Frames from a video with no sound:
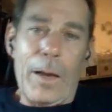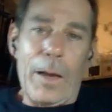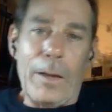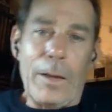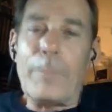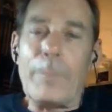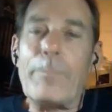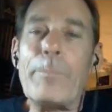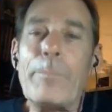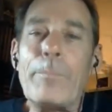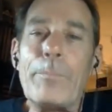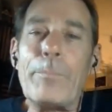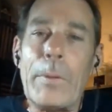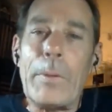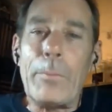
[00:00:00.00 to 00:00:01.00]
the
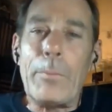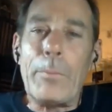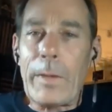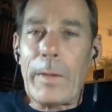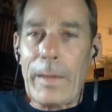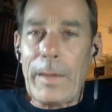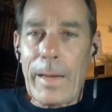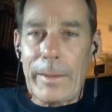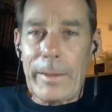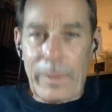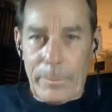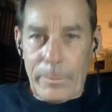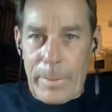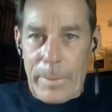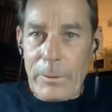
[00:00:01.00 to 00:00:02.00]
people that I like
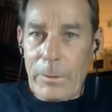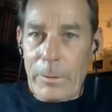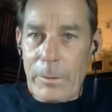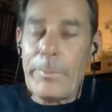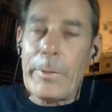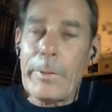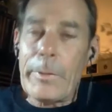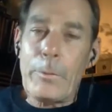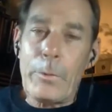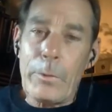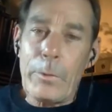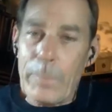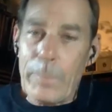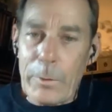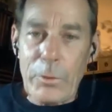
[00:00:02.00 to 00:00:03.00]
the best are the people who
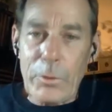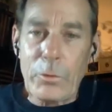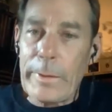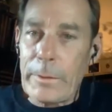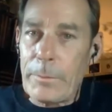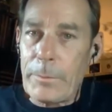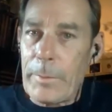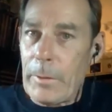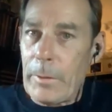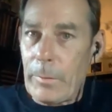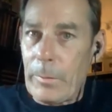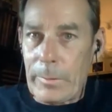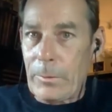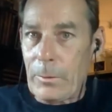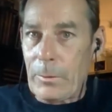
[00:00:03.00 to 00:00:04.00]
are the most
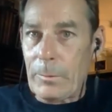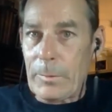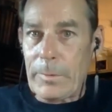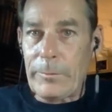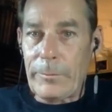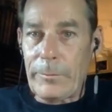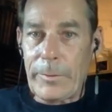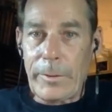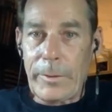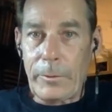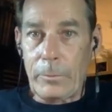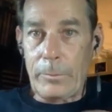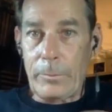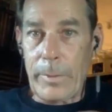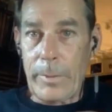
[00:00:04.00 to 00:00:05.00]
transparent in terms of
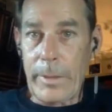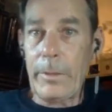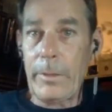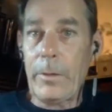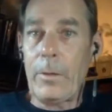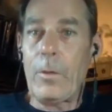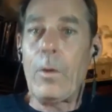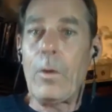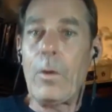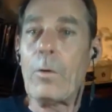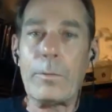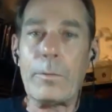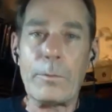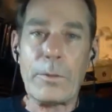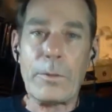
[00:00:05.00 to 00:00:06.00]
either me
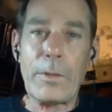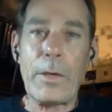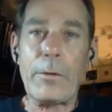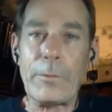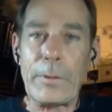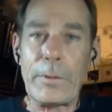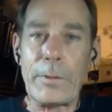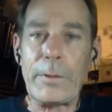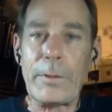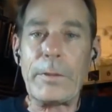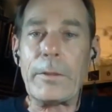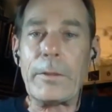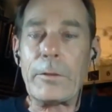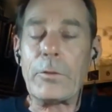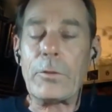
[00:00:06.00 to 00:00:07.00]
or themselves. It's an
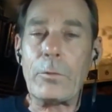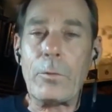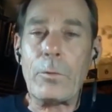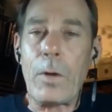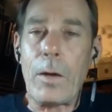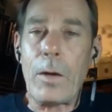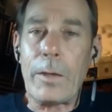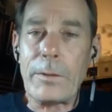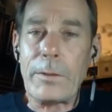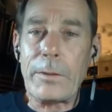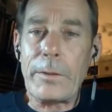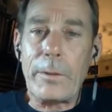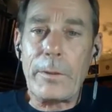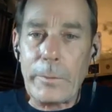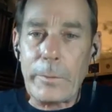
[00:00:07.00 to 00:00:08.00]
internal
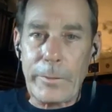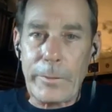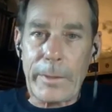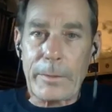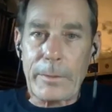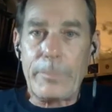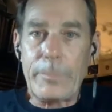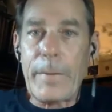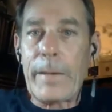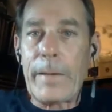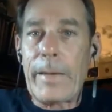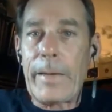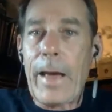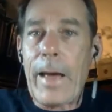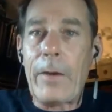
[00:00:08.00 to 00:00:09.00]
honesty that reflects
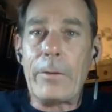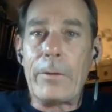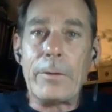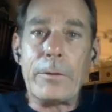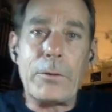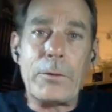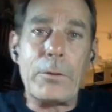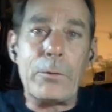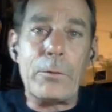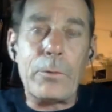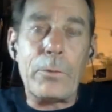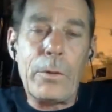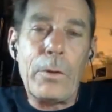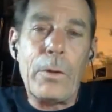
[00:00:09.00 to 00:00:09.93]
back out into